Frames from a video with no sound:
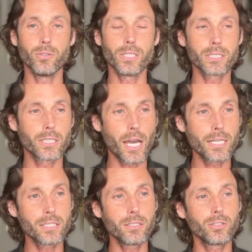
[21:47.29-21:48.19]
It is not
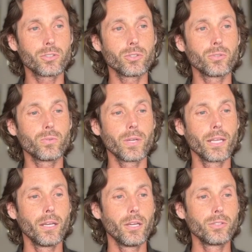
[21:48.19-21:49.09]
easy to do,
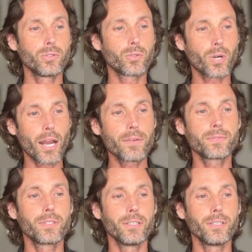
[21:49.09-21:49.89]
to craft